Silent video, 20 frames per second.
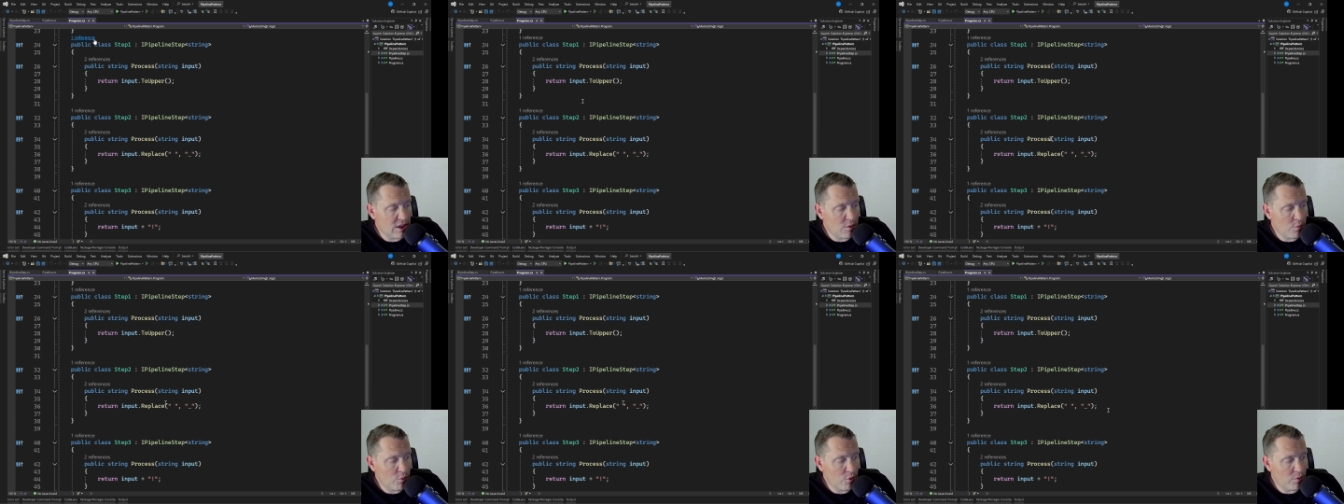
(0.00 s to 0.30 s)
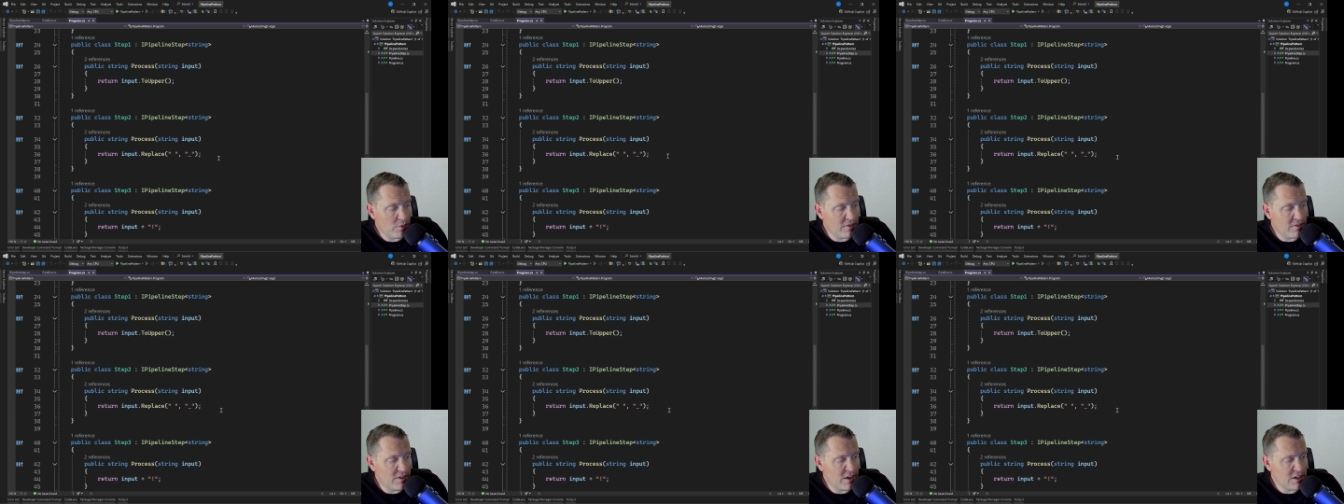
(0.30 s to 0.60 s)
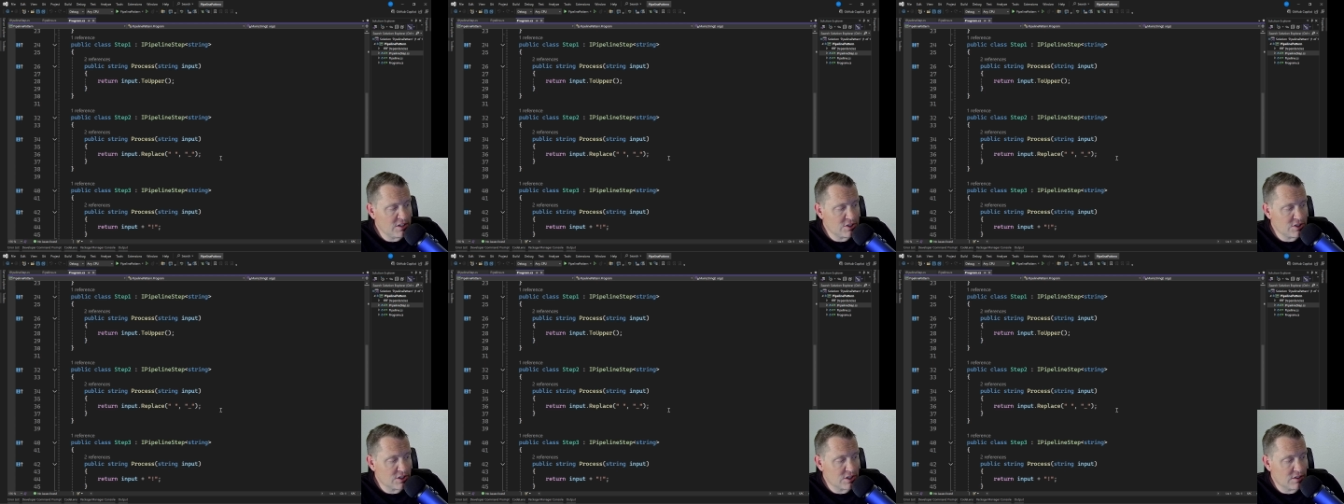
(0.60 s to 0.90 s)

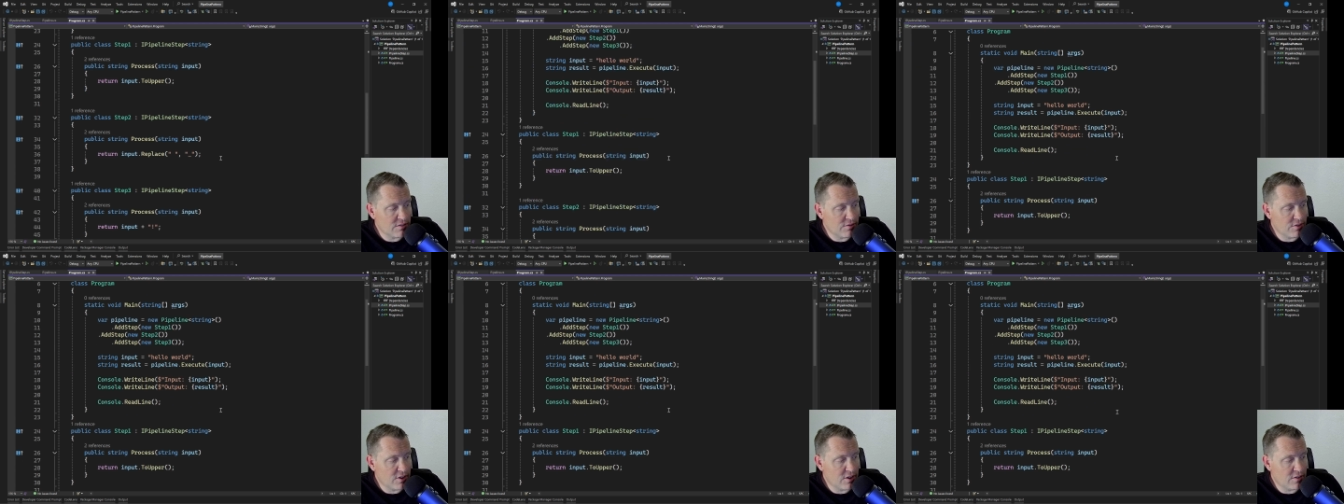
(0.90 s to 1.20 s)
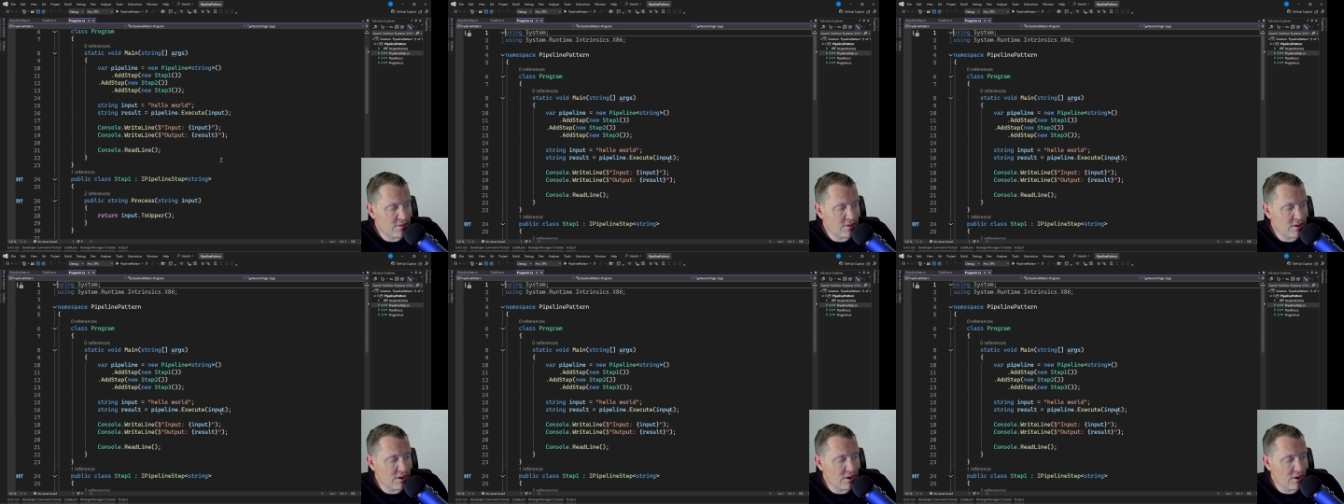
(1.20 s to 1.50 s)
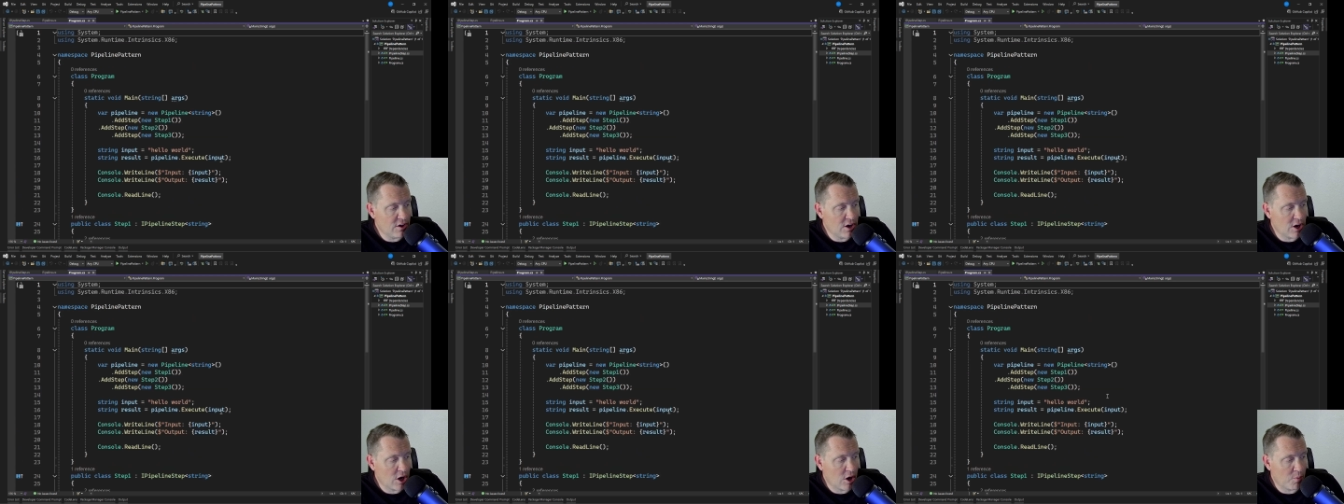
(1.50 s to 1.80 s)
implementation of this
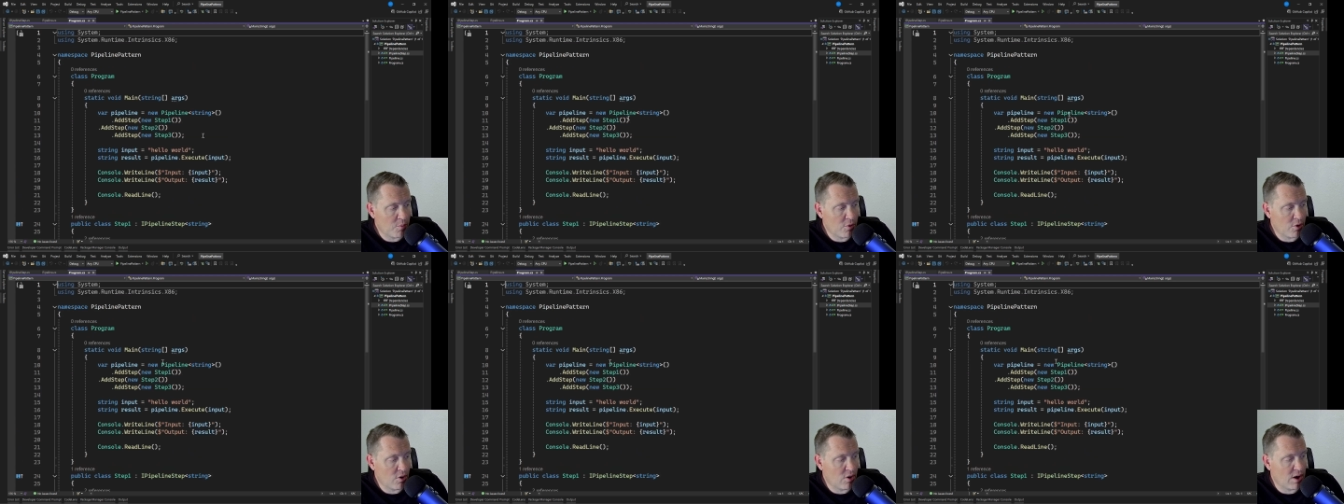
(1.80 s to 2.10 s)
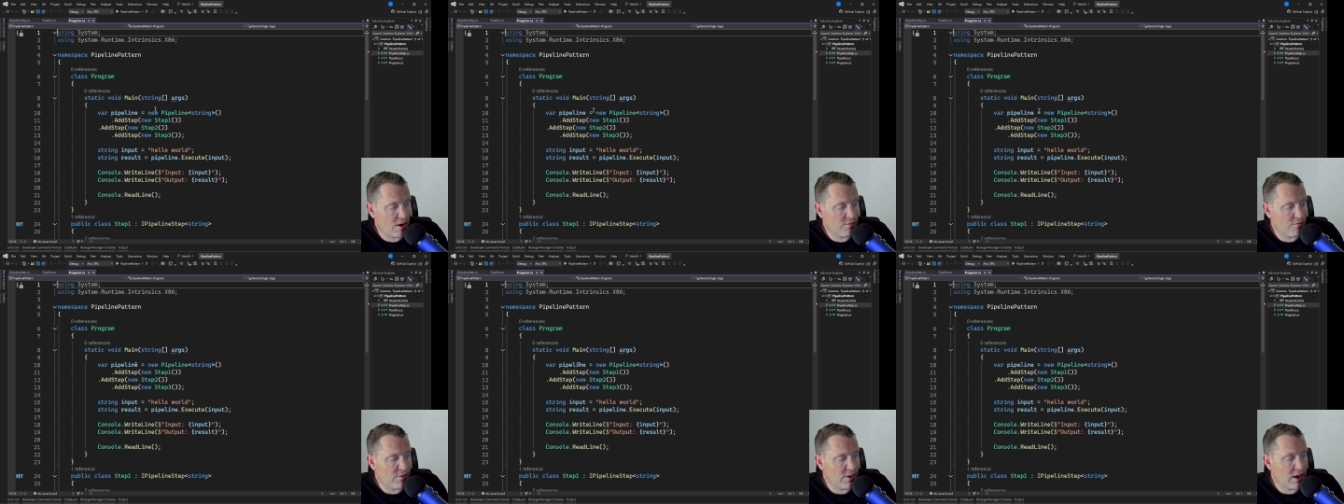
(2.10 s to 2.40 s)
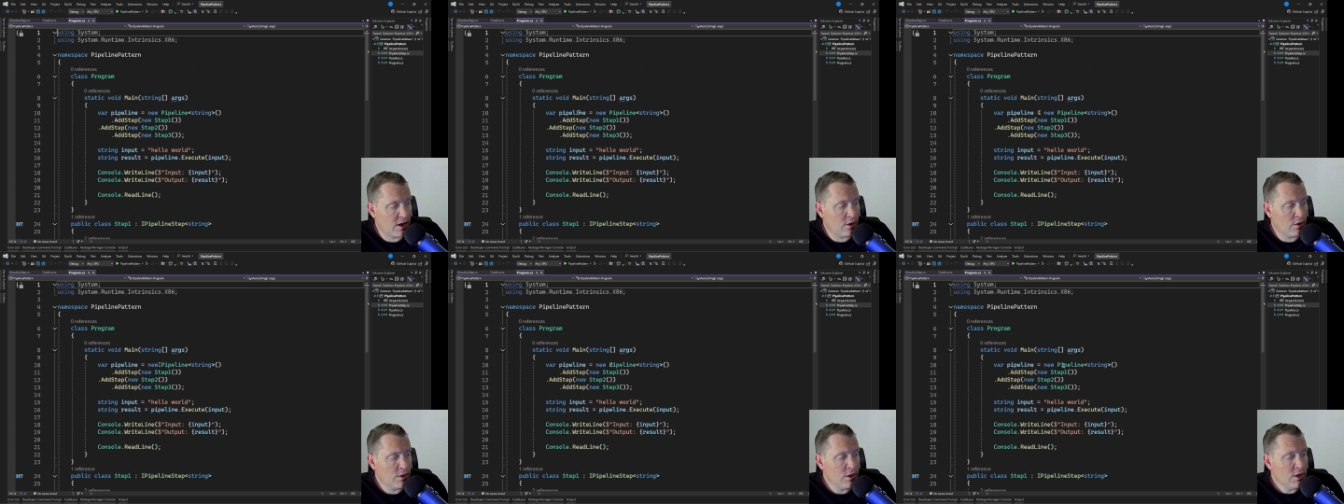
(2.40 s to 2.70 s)
here in our program
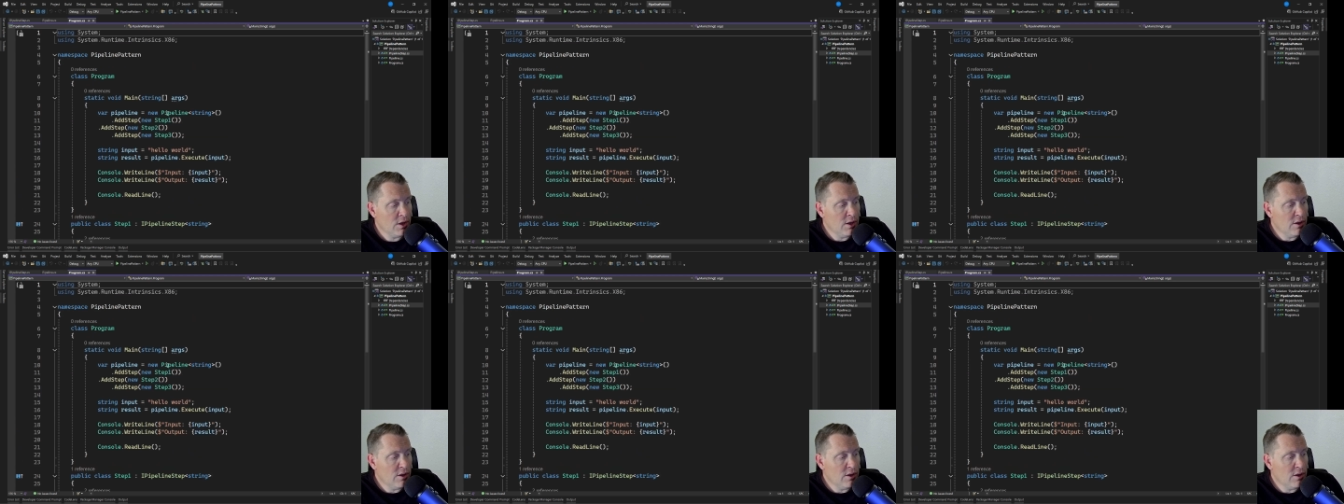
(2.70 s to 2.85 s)
file.